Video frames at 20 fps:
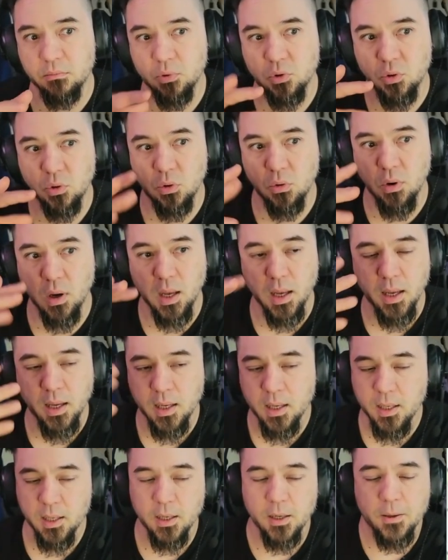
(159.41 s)
So
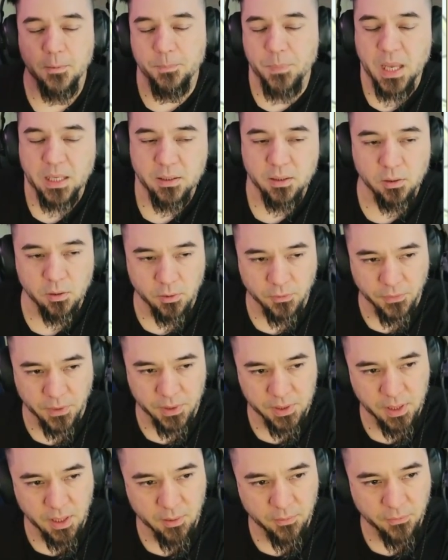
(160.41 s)
that's a little
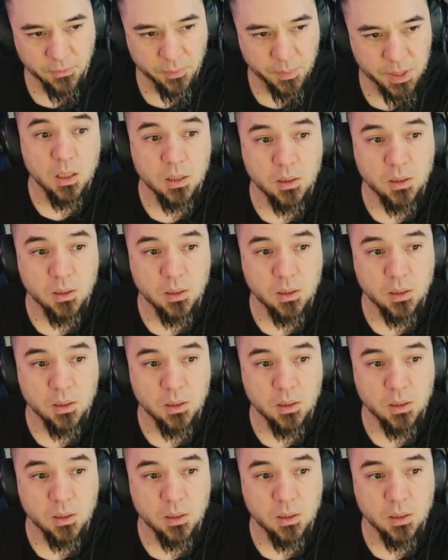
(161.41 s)
fuzzy on for me.